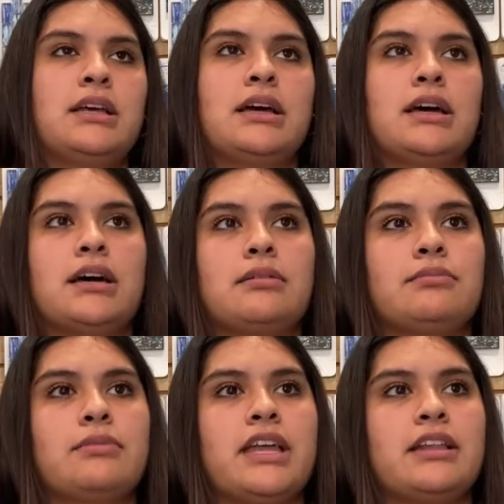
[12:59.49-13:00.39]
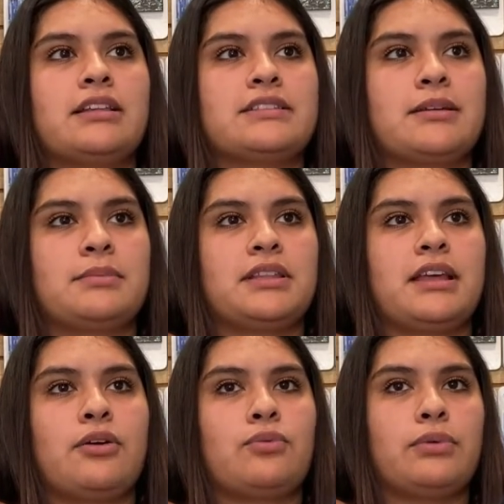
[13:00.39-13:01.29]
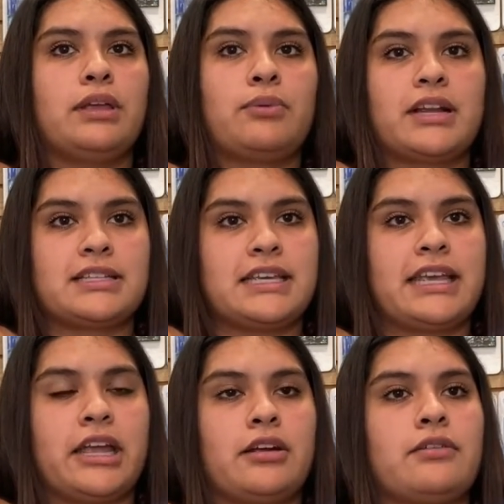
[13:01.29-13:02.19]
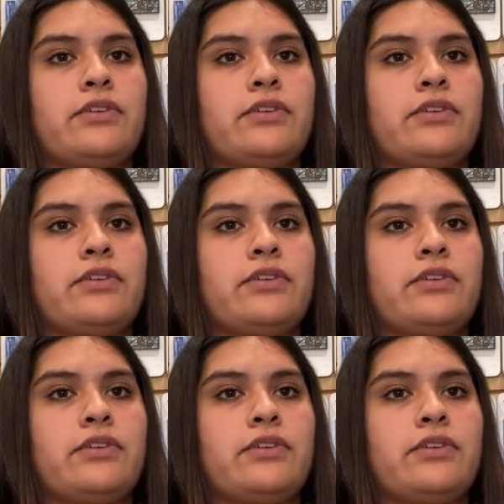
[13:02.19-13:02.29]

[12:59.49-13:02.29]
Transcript: And it's something that we want to take care of,